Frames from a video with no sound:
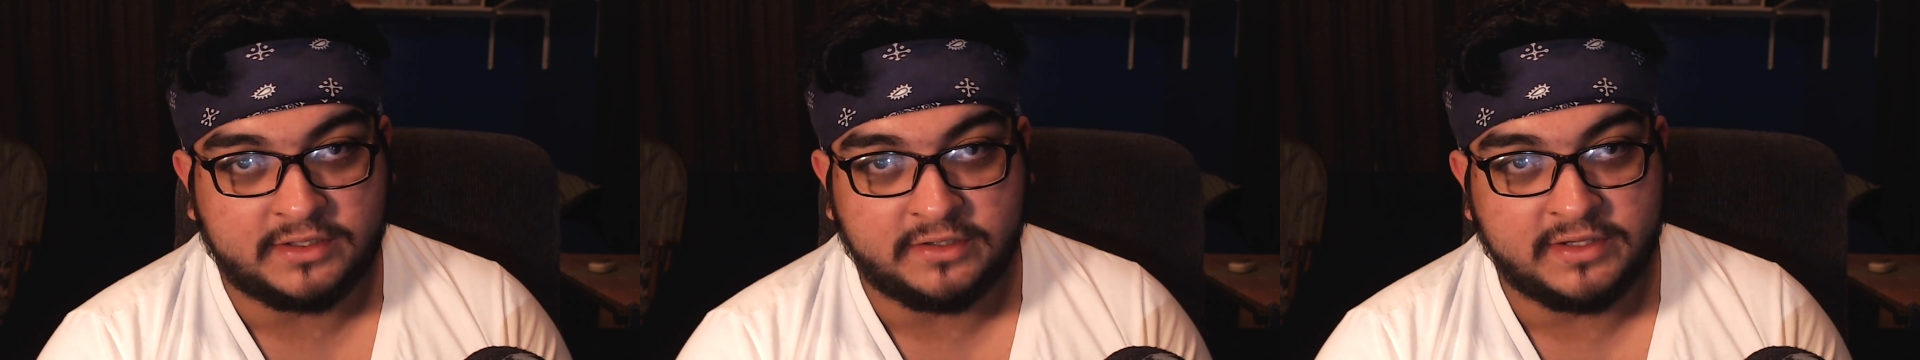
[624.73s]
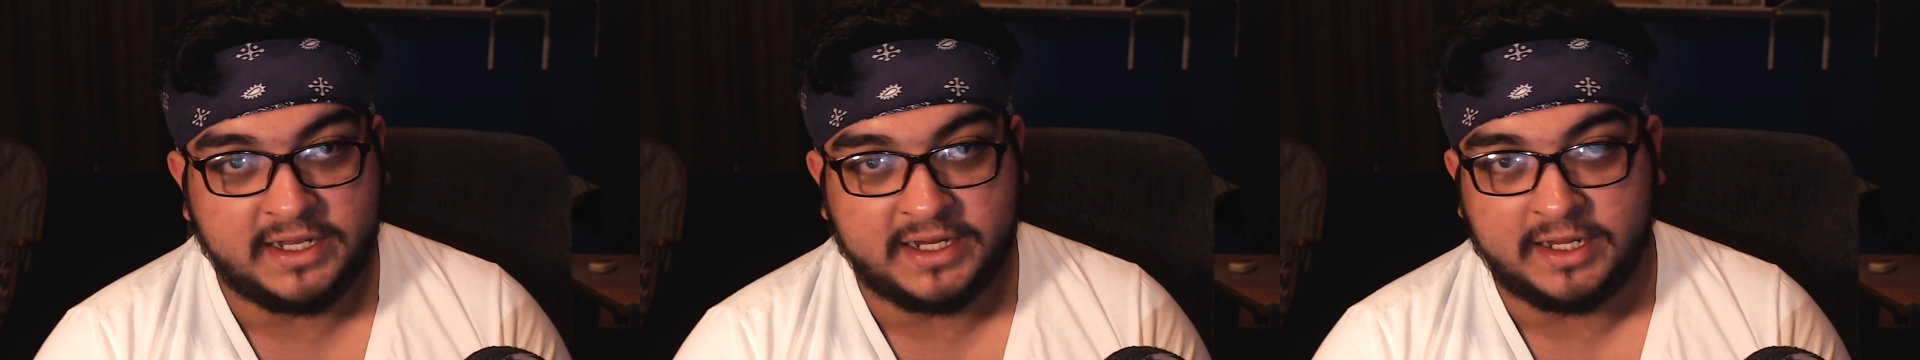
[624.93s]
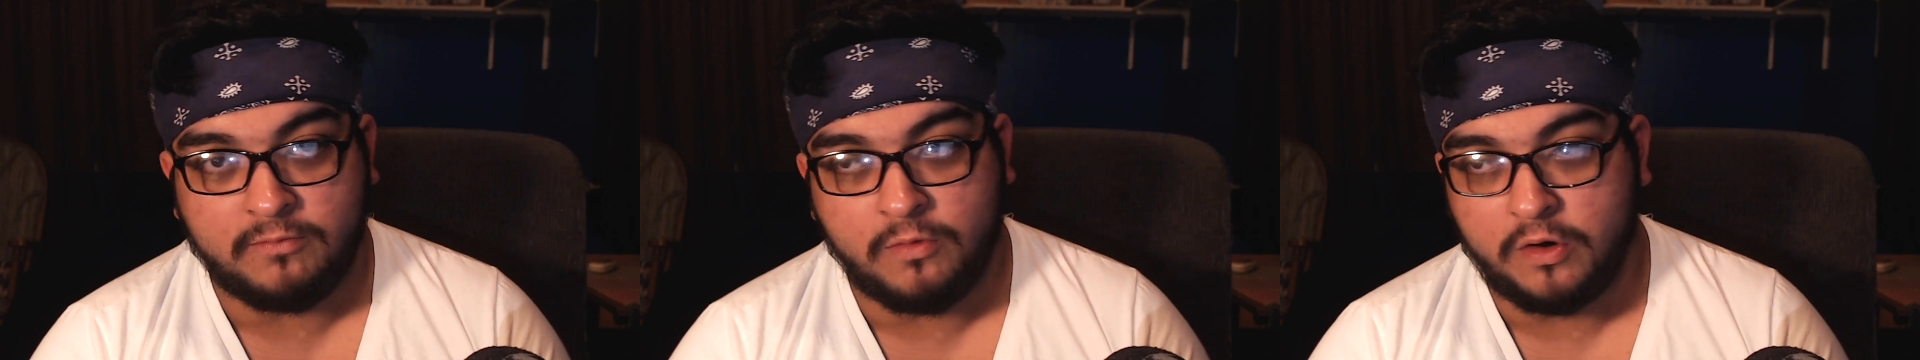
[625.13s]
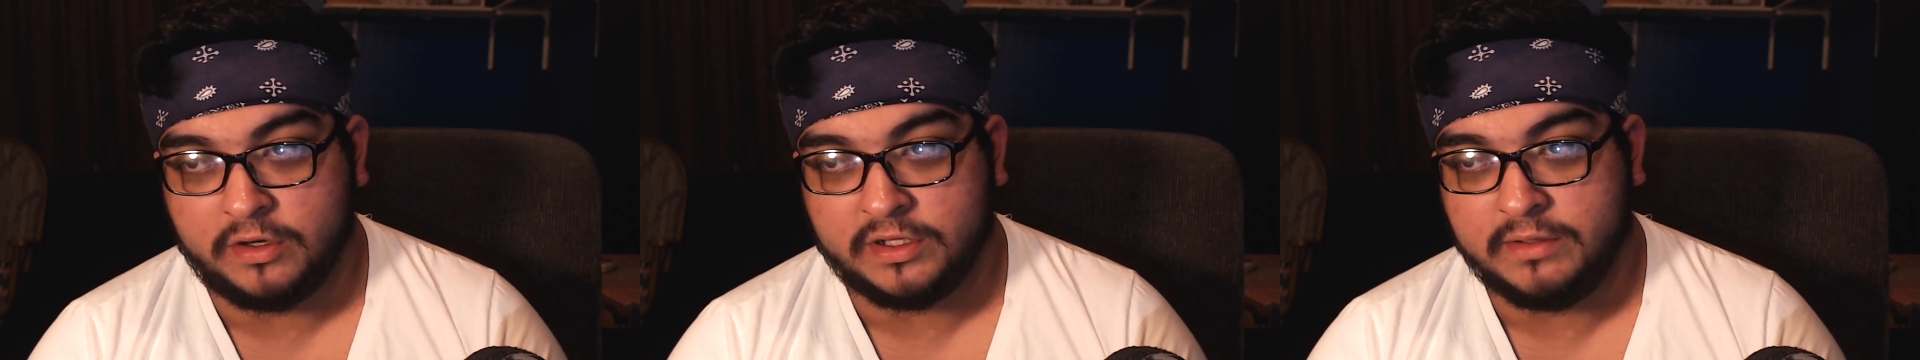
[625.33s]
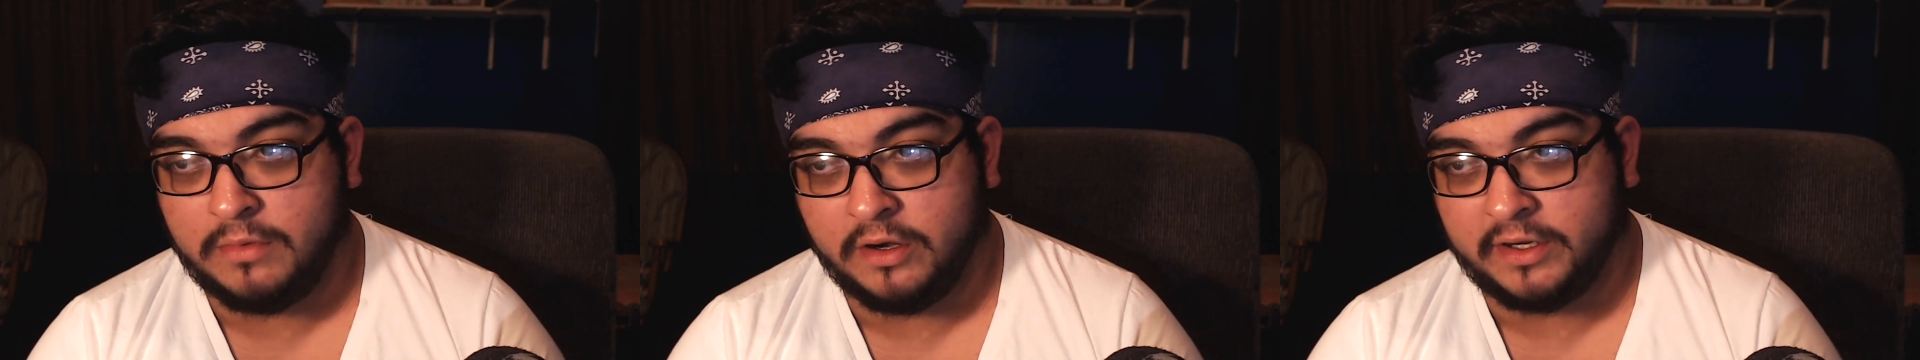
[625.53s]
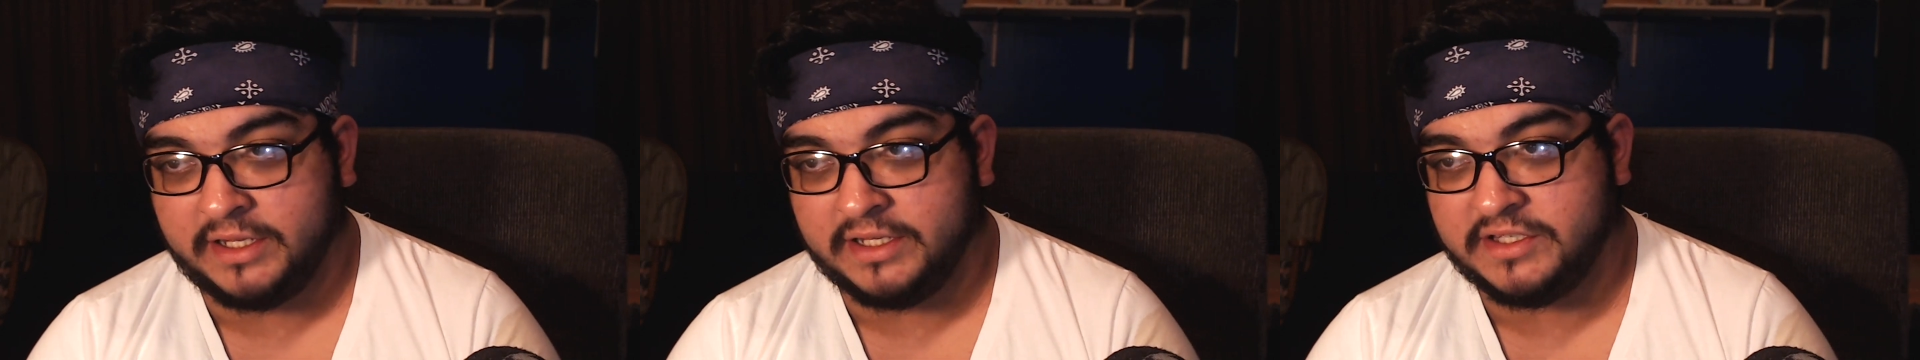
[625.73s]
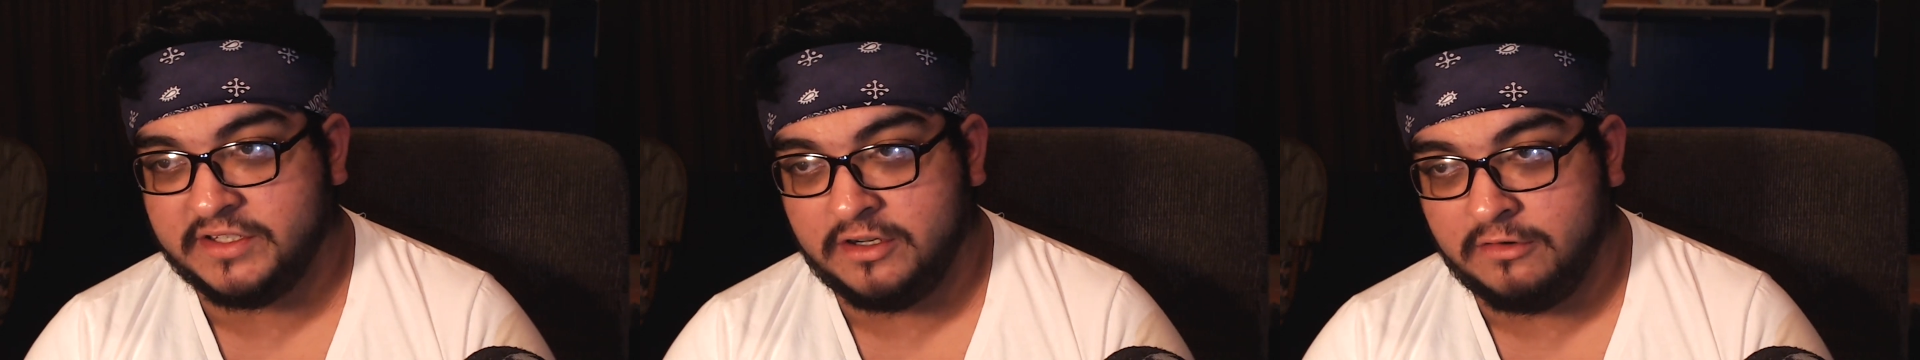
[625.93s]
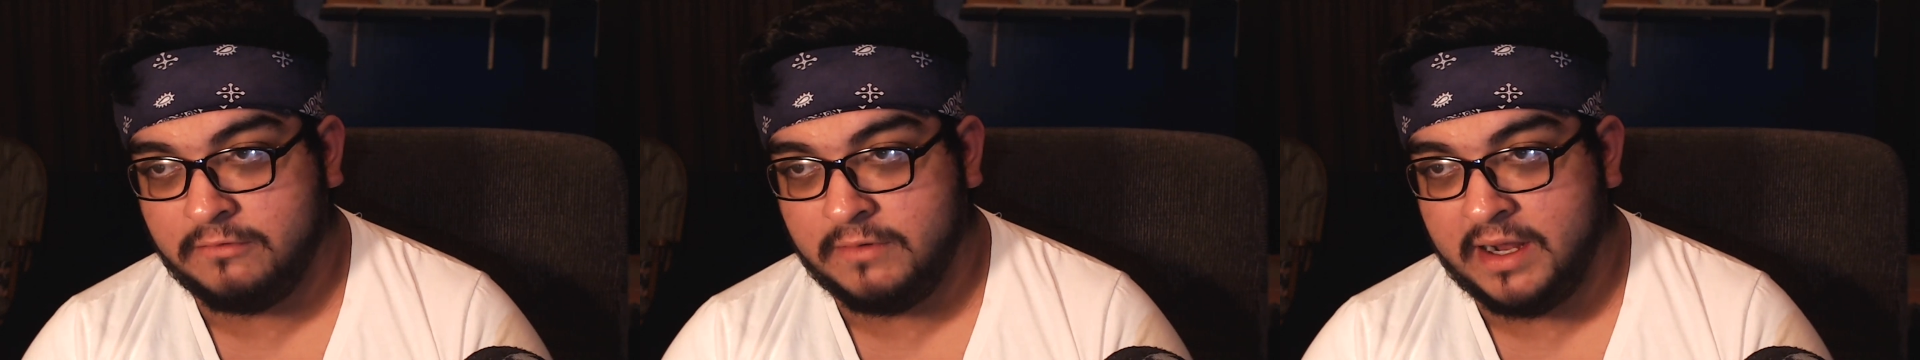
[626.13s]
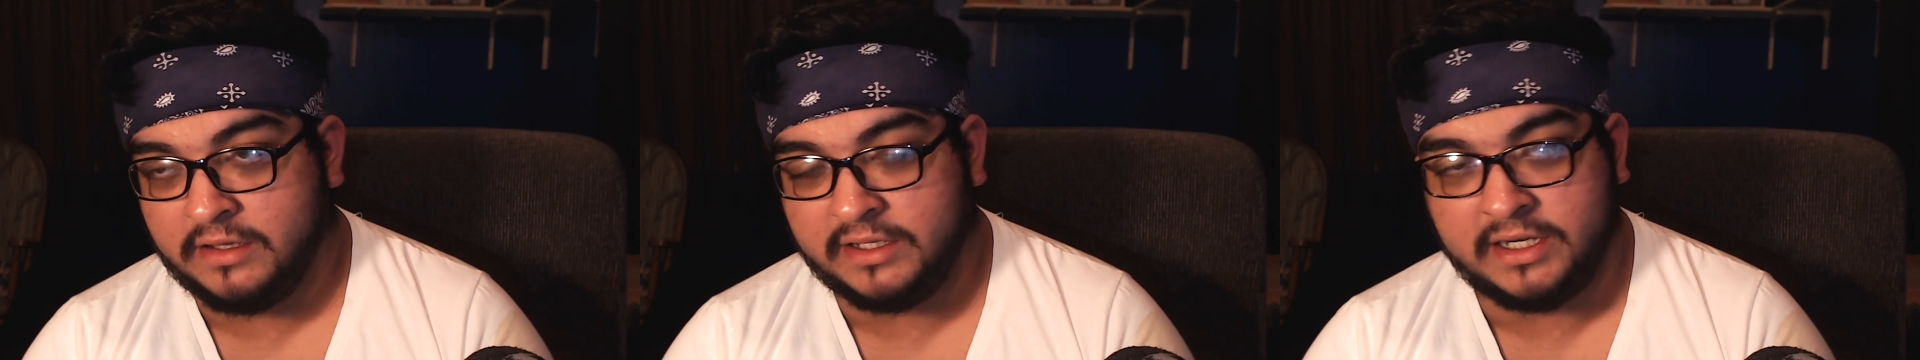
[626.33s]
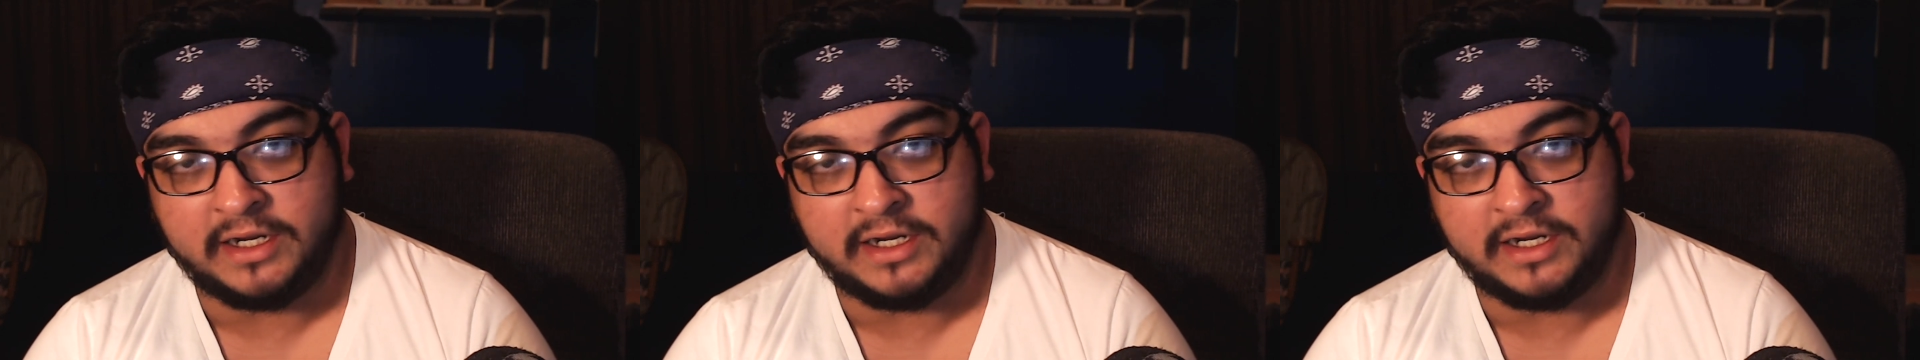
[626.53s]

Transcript: there that can work the market so well and